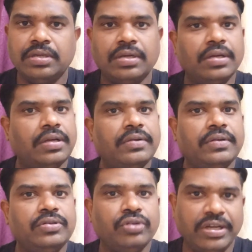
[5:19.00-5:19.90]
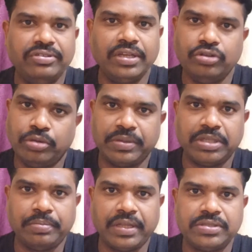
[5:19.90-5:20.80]
to relieve the
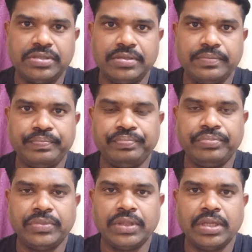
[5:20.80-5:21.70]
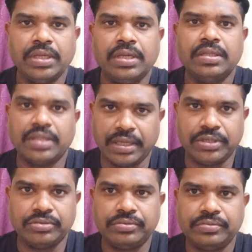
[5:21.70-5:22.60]
neuropathic pains. Thank you.